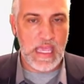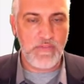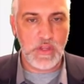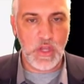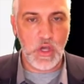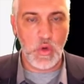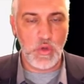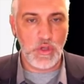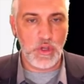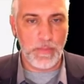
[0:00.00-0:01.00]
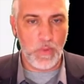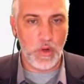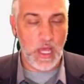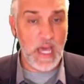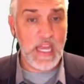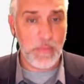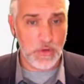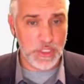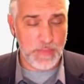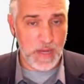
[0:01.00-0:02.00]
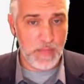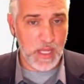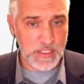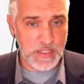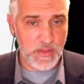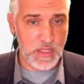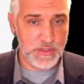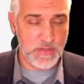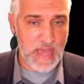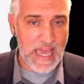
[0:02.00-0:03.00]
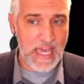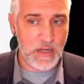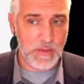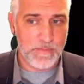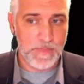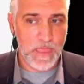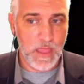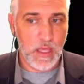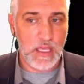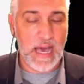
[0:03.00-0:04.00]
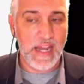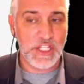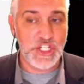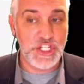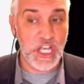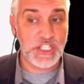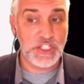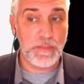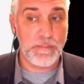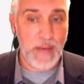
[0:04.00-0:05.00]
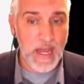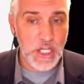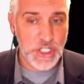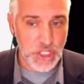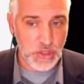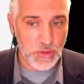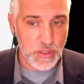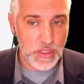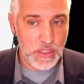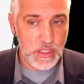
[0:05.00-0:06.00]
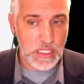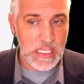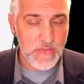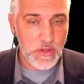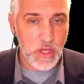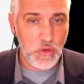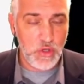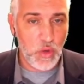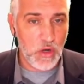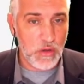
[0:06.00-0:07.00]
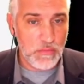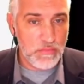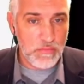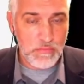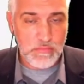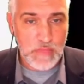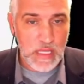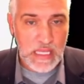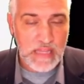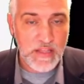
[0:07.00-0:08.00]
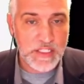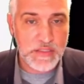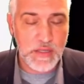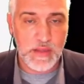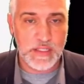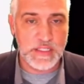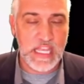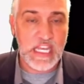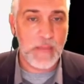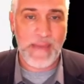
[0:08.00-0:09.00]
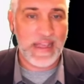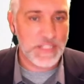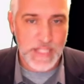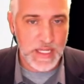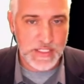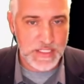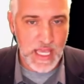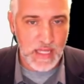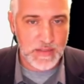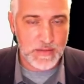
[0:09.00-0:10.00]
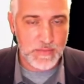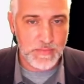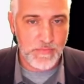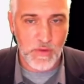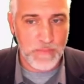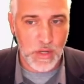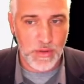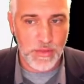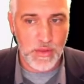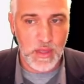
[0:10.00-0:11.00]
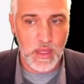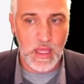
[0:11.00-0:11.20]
even though you're born unable to respond because of the guilt of Adam, God is just to punish you, even though you are in this, this incapacitated state from birth